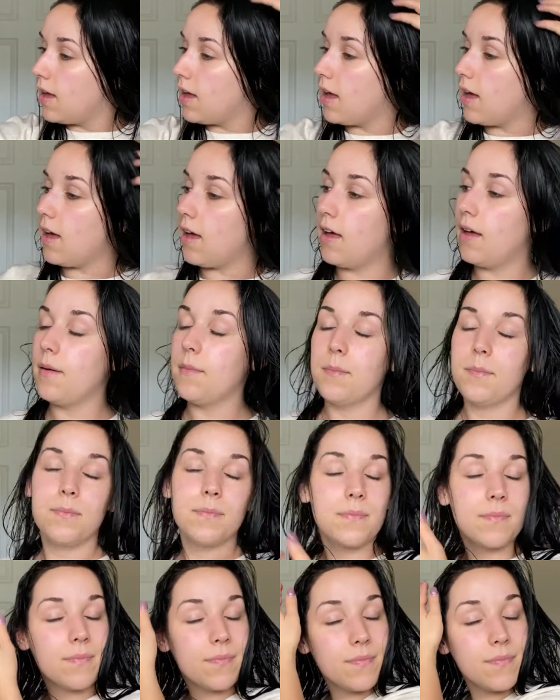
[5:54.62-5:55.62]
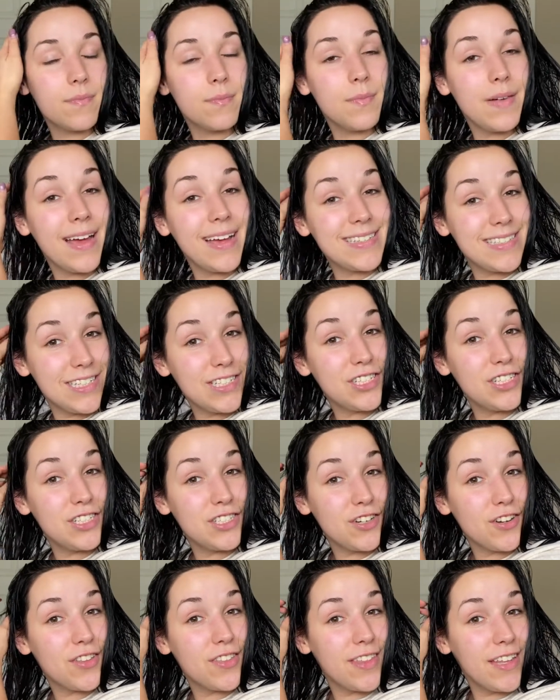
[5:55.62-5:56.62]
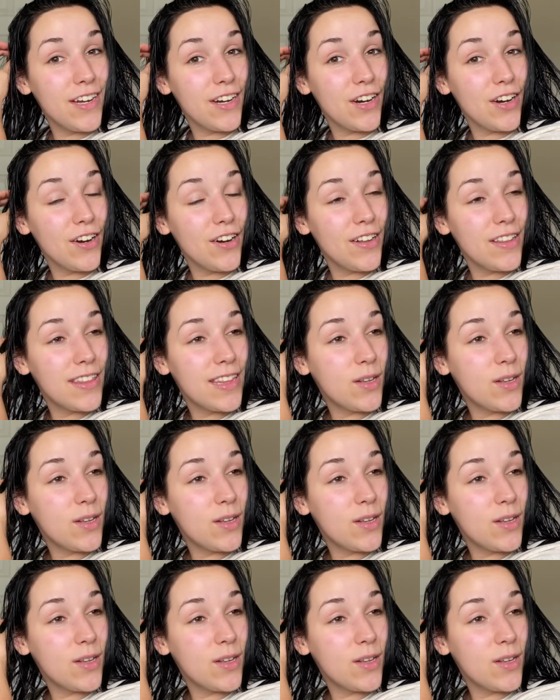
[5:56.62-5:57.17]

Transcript: my extensions are thinner